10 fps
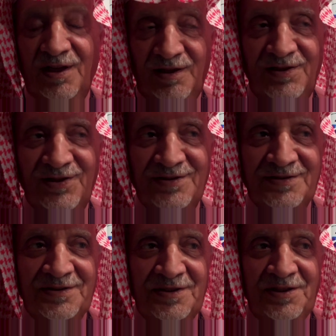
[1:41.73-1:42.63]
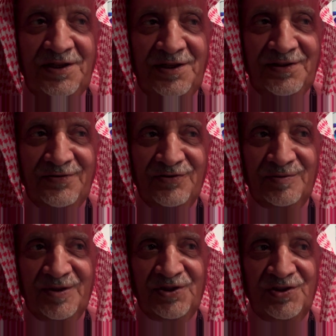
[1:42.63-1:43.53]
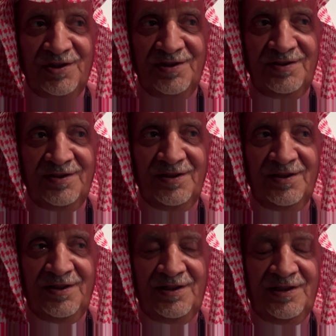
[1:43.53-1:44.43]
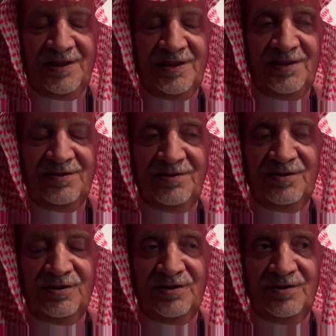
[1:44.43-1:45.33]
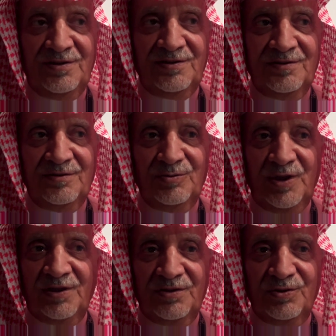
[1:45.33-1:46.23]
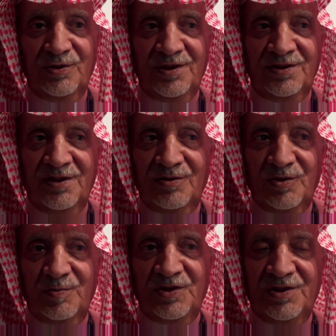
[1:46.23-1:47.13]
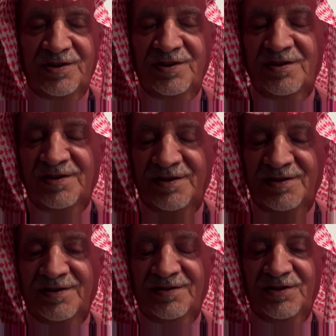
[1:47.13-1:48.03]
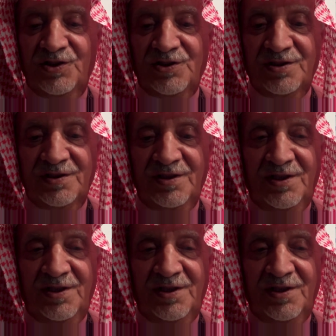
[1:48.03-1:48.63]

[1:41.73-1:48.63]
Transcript: health, if I may say. And uh, we are doing our best in uh, this.